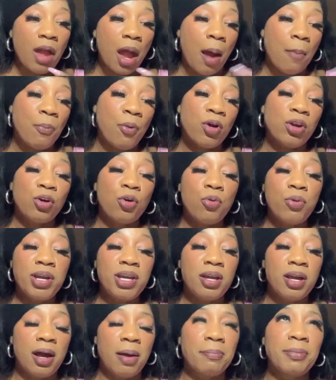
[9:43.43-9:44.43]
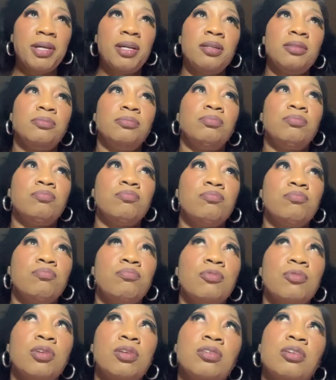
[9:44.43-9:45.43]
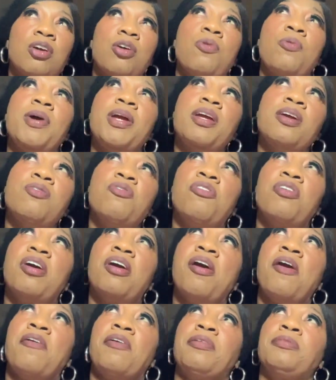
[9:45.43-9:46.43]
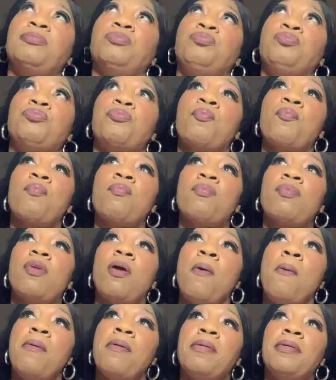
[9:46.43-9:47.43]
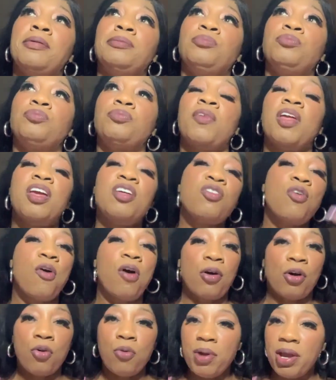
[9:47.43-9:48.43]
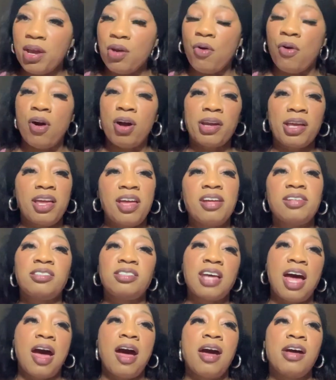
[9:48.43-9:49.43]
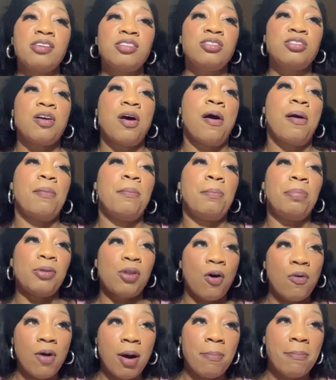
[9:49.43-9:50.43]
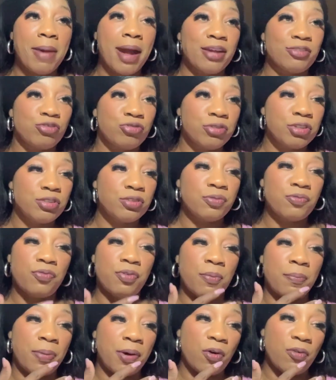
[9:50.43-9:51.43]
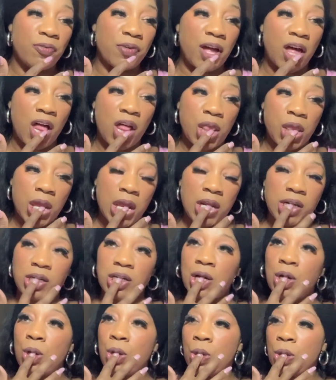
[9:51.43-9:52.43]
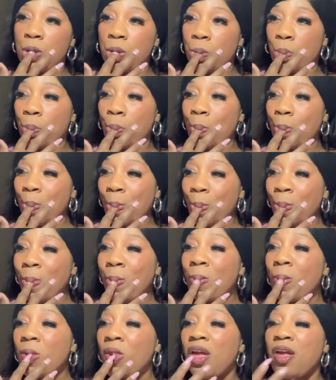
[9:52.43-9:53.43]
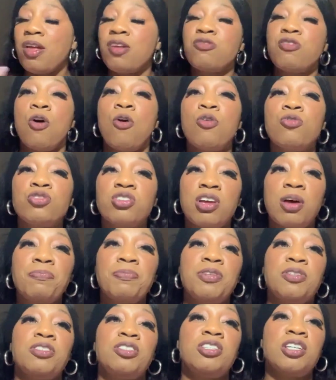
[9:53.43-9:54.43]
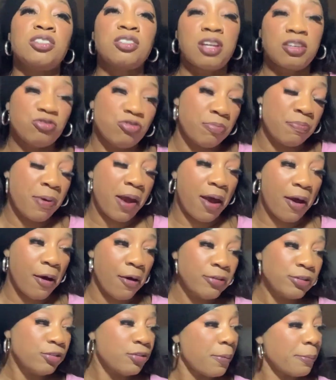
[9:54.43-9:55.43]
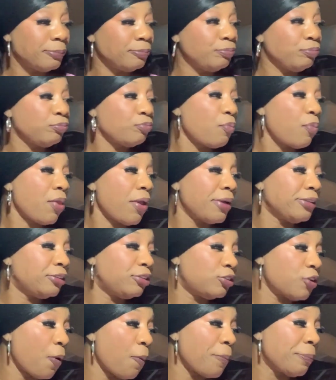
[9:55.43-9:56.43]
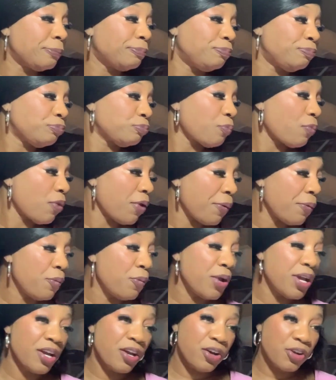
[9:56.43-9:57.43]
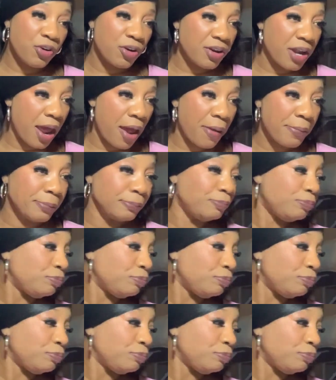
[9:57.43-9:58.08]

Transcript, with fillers: I bought a queen. I mean, the queen or king? Either a queen or king size blow up mattress for both of us and it holds it holds up to 600 pounds so we good on that